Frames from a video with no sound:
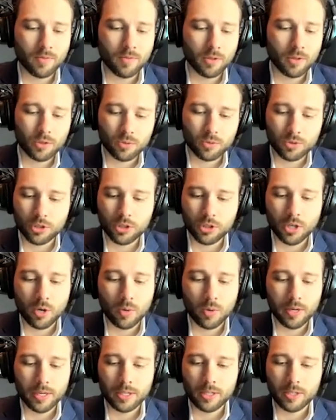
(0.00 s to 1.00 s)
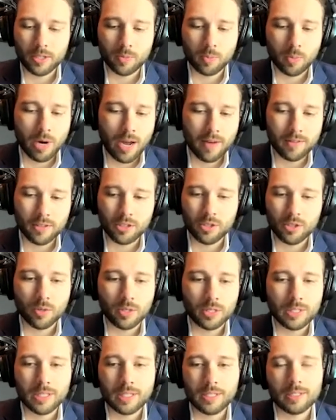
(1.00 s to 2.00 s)
virtual showings, private
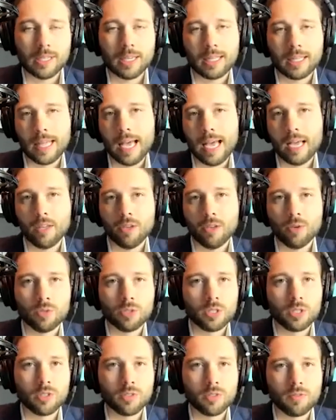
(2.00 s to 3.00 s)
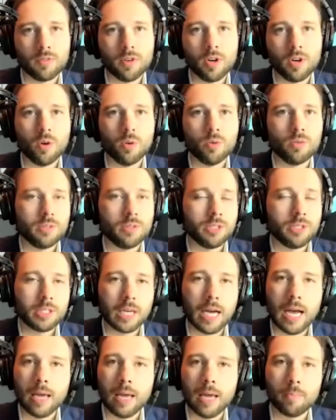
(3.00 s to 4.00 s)
showings, things like that, using your phone,
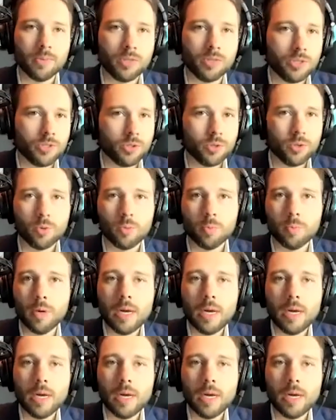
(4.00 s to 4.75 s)
Skype, Zoom,